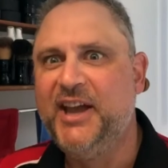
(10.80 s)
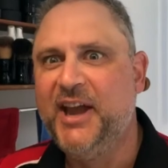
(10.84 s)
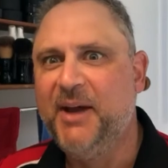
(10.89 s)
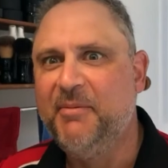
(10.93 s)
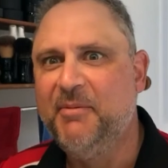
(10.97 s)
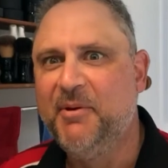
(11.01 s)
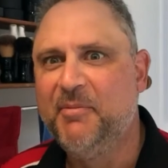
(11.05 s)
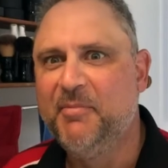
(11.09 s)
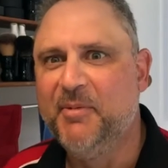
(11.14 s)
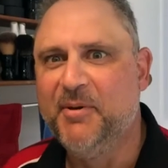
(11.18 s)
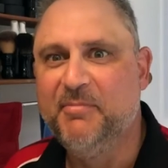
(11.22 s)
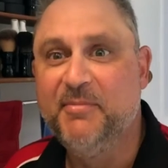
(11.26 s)

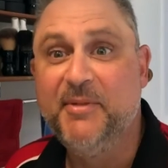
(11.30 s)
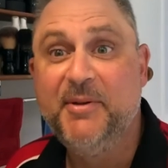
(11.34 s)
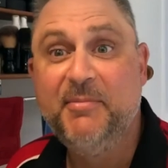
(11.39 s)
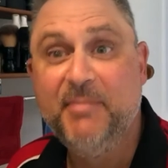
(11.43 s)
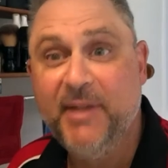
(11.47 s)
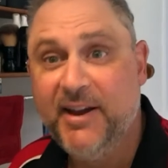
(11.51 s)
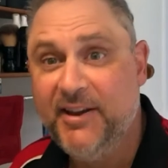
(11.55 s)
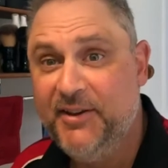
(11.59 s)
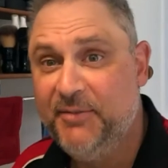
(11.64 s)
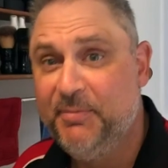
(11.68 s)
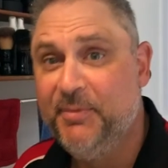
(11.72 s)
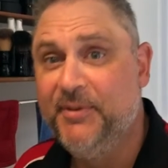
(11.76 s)
cameraman. My
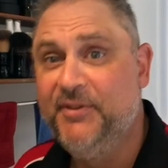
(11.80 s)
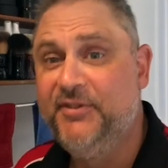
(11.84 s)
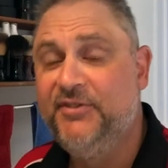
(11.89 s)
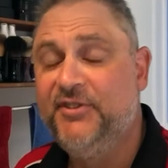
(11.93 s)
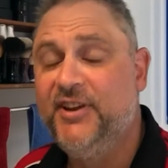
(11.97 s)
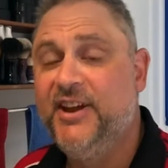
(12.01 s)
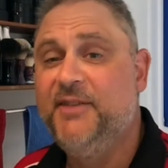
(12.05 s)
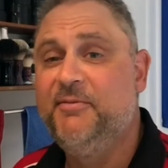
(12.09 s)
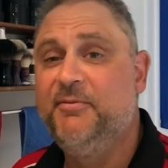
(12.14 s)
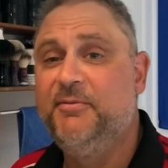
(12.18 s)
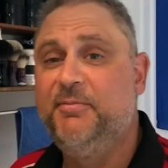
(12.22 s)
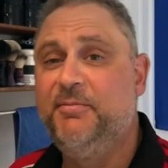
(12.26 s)
mate's been
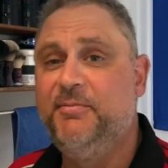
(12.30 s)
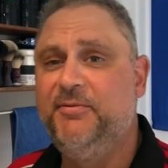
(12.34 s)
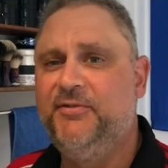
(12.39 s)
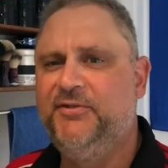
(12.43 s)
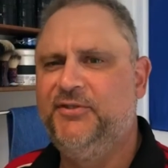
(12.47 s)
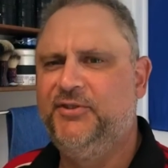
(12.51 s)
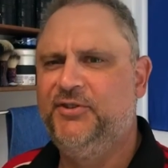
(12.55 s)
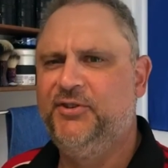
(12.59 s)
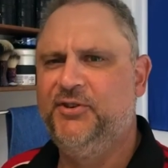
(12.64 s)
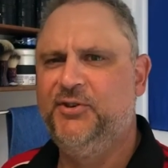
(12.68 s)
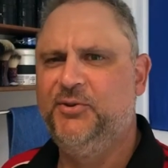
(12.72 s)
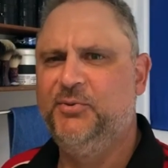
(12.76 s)
staying with me for
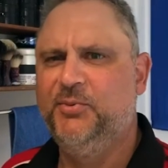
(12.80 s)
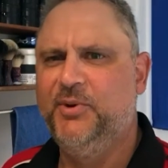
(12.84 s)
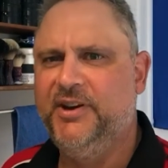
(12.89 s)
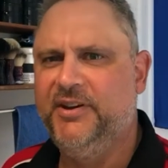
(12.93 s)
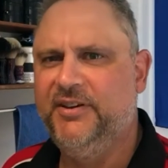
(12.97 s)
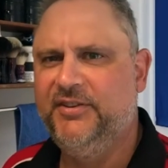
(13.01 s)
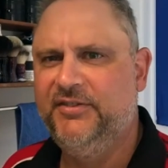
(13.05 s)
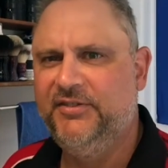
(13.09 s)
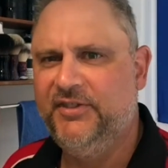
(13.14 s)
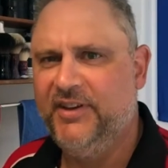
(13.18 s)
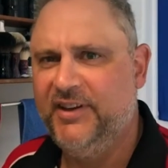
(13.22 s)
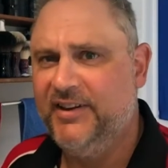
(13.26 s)
2
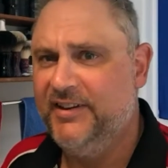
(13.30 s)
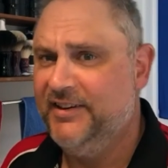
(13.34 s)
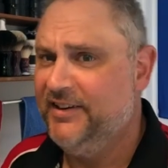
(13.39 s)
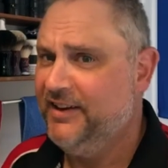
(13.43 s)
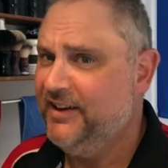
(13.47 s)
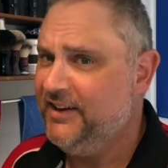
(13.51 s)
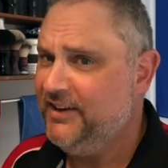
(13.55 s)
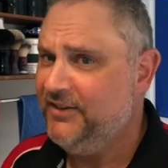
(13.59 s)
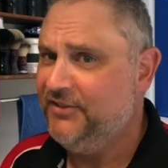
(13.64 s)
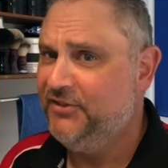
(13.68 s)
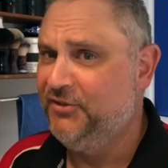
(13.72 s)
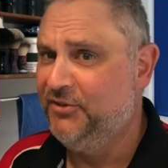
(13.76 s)
weeks, and
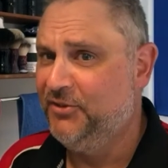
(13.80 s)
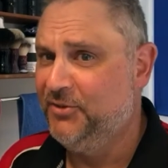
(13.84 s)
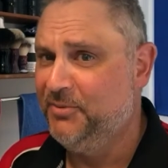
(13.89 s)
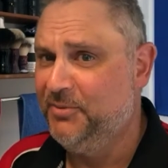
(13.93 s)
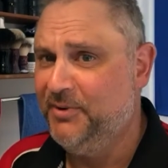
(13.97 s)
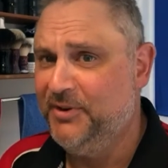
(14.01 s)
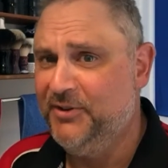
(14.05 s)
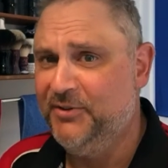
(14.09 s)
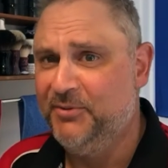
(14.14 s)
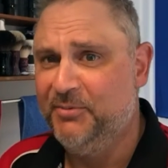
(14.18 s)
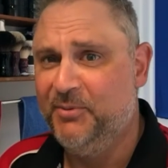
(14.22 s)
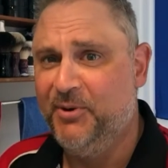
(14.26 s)
Lance is the
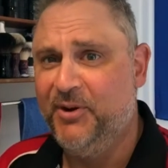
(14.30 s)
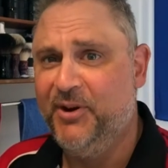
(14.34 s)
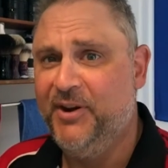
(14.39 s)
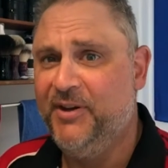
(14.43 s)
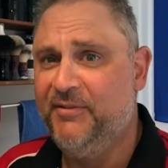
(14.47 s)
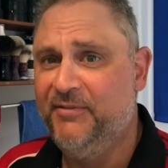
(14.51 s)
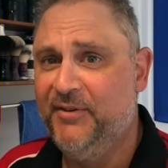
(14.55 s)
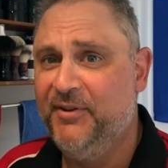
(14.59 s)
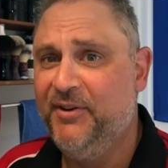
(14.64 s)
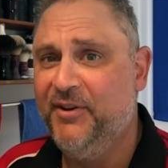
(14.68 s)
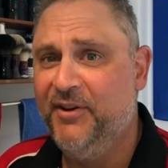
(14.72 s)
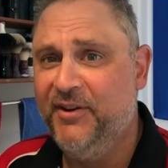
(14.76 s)
reason why
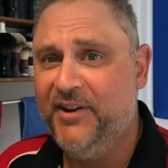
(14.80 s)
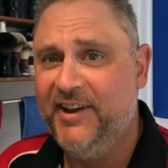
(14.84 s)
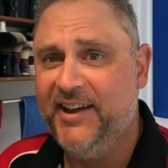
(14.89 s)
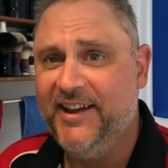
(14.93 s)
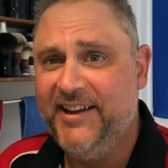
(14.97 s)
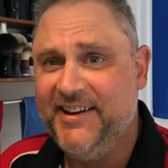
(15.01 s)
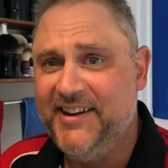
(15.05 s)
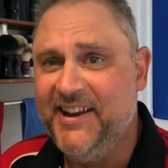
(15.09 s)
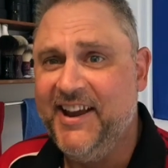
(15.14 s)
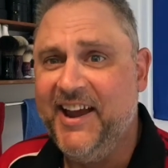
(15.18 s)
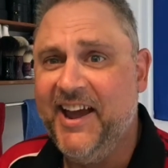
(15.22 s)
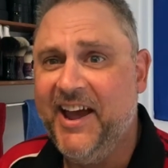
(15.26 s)
I've not
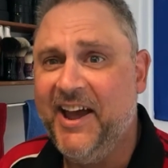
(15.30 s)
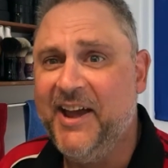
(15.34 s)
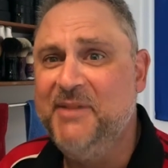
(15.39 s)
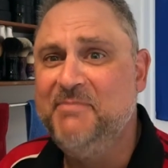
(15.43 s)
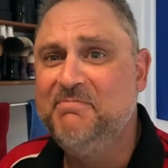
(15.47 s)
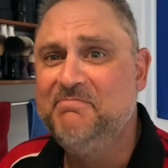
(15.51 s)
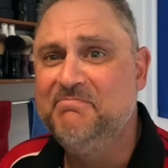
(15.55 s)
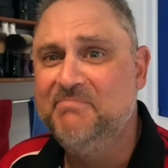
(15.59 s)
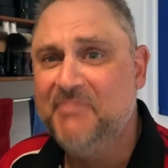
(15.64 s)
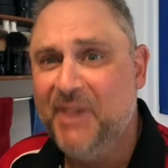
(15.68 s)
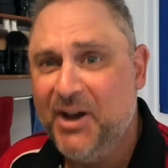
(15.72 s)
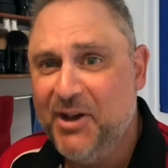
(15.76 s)
had a
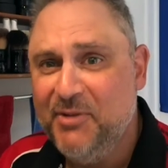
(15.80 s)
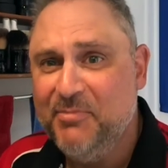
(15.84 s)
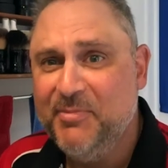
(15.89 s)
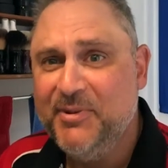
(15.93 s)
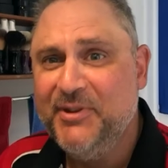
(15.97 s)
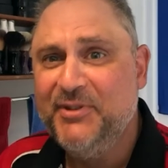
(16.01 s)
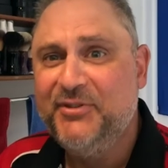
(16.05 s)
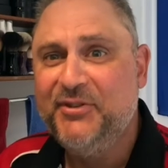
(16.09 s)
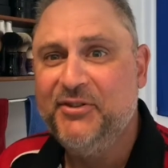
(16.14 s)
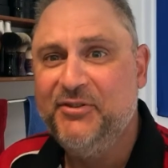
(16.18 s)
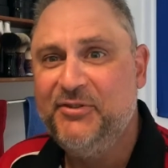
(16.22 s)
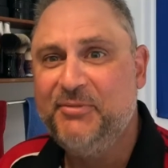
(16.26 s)

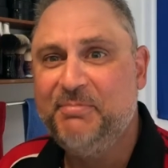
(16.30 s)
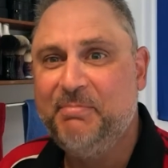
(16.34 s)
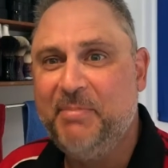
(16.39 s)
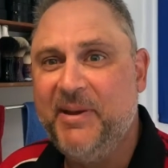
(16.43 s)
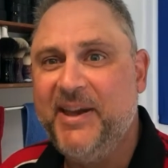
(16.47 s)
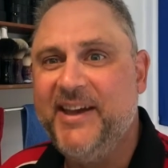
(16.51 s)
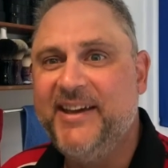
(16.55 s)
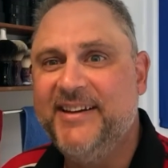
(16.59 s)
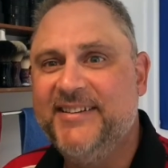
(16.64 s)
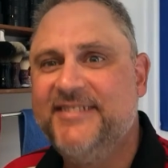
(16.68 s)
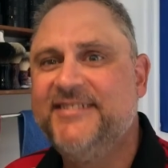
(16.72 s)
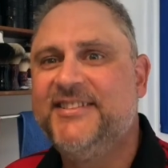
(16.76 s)
moment to
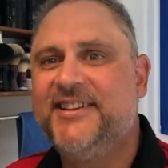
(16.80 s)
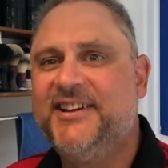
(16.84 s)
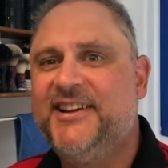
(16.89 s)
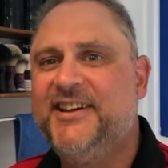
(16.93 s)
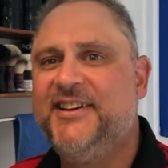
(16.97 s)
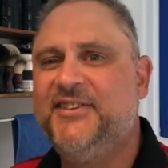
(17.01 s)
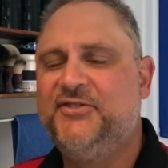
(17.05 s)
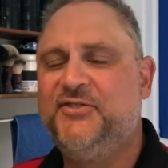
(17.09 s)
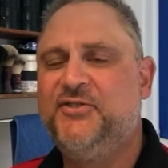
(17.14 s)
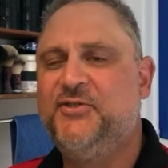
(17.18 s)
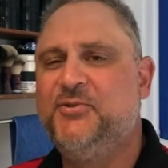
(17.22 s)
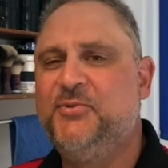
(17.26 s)
spare in the
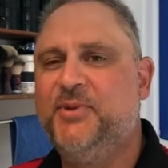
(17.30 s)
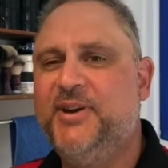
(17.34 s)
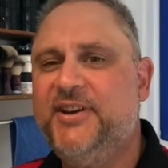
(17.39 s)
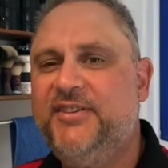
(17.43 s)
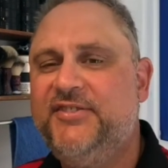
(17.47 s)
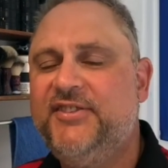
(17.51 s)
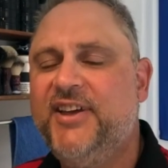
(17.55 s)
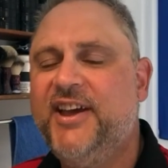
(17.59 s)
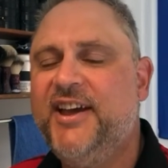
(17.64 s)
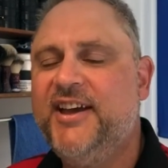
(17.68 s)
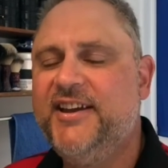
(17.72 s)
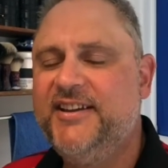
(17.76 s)
last 2
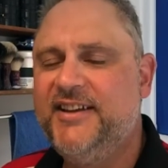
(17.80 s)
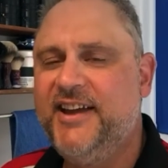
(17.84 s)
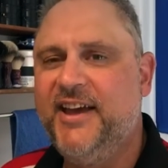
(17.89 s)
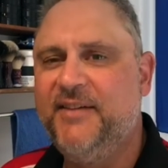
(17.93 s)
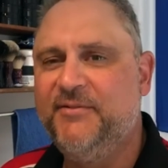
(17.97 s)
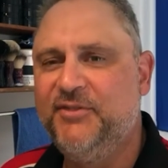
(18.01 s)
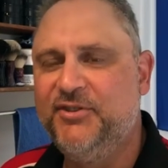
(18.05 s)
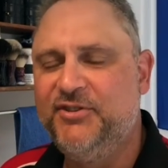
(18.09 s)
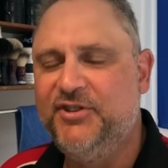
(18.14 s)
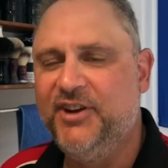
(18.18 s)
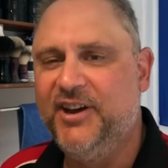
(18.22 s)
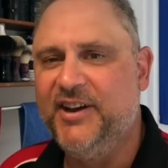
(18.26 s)
weeks to
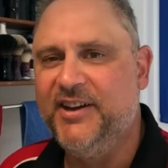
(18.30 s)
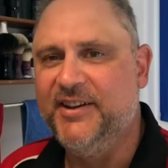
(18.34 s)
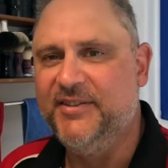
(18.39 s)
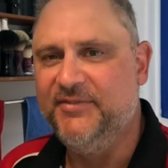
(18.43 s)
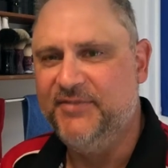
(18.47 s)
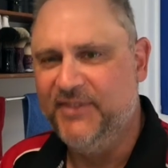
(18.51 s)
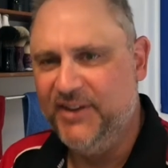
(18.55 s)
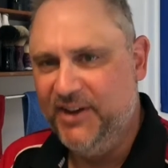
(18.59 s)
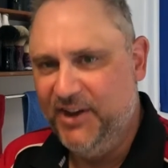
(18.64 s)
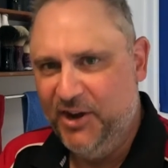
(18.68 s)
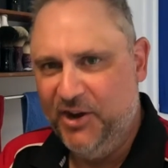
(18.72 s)
have a shave.